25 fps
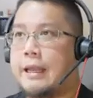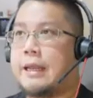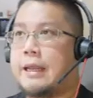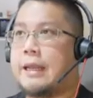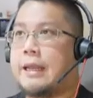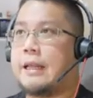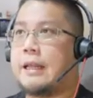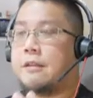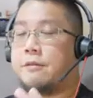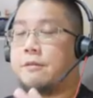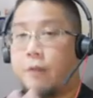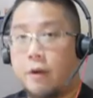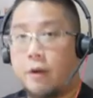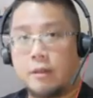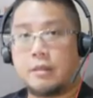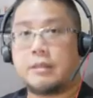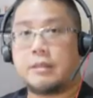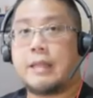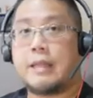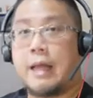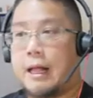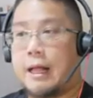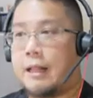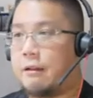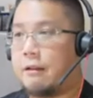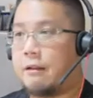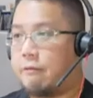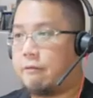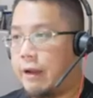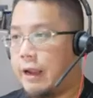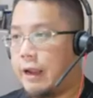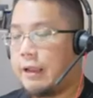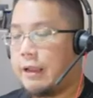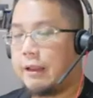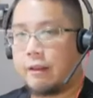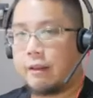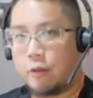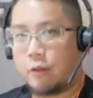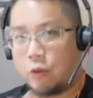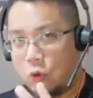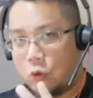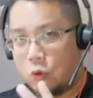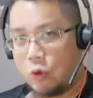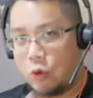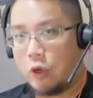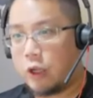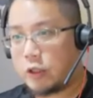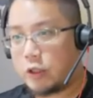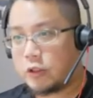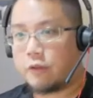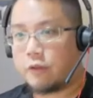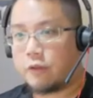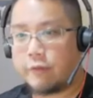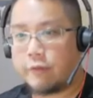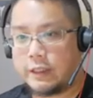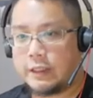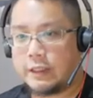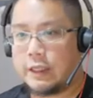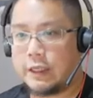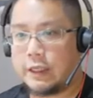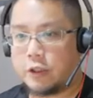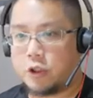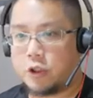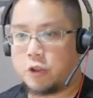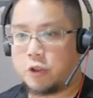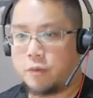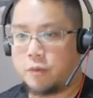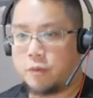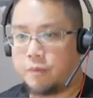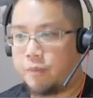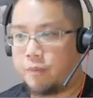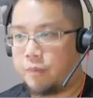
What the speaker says: it is volatile, right? Do lots of research,